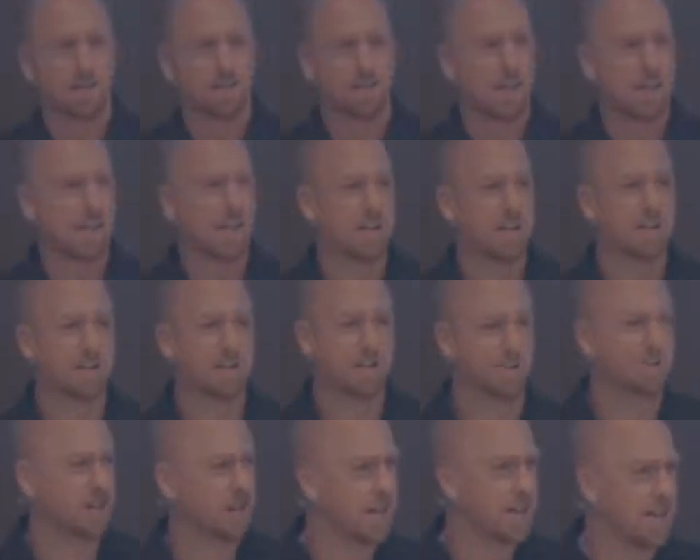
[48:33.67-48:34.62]
they are
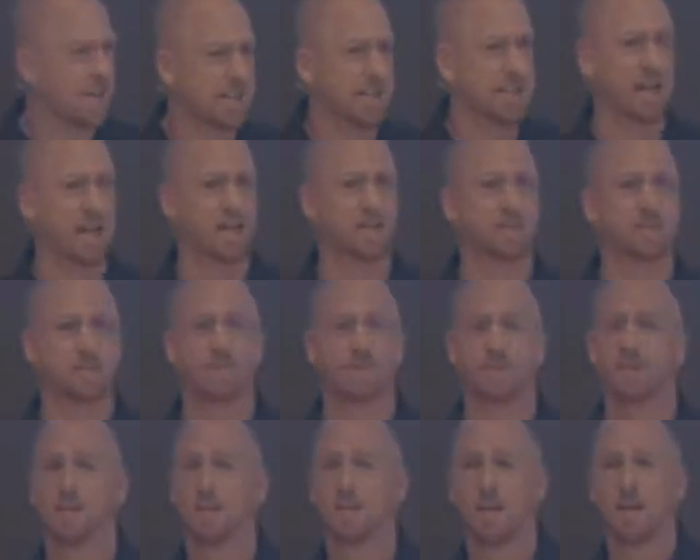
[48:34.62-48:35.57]
slaying us.
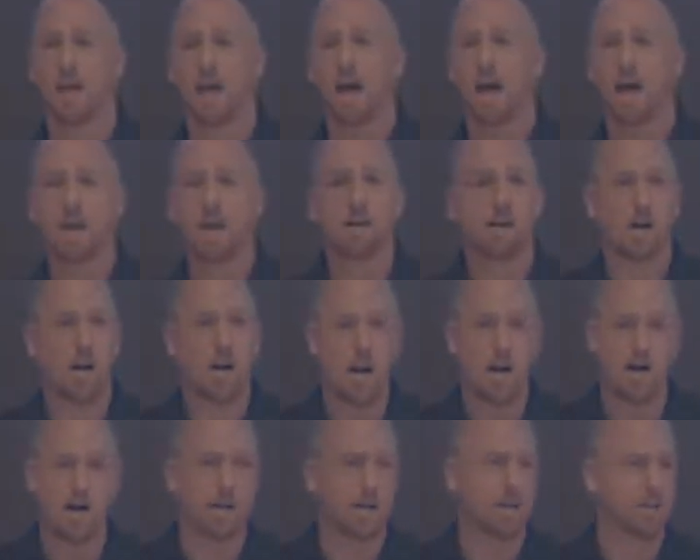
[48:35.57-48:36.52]
How
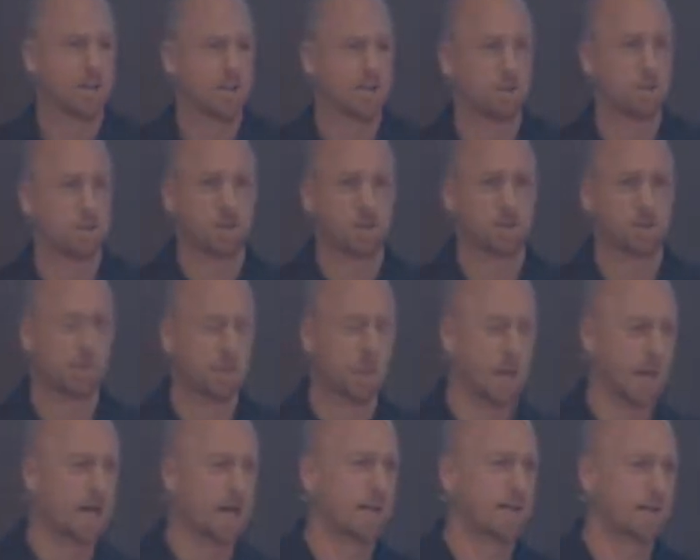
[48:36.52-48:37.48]
long until you
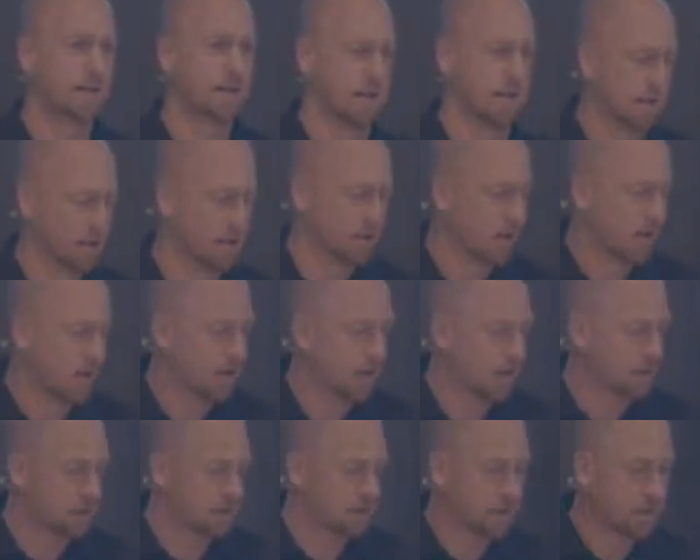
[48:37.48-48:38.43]
respond? Are you
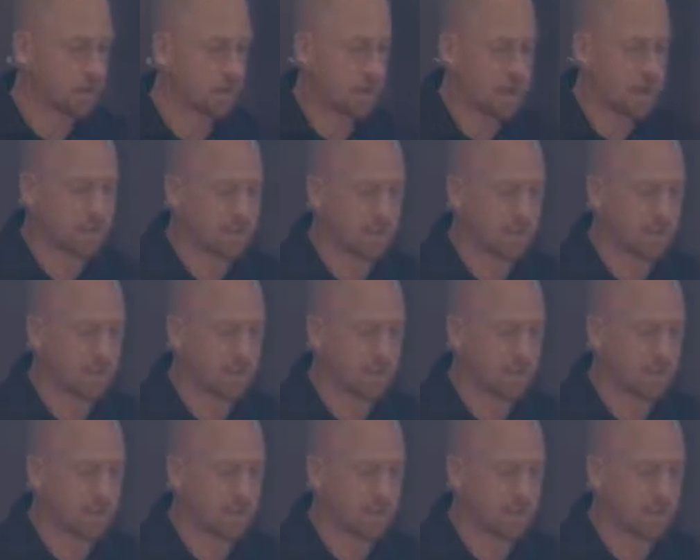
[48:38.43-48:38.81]
just going to let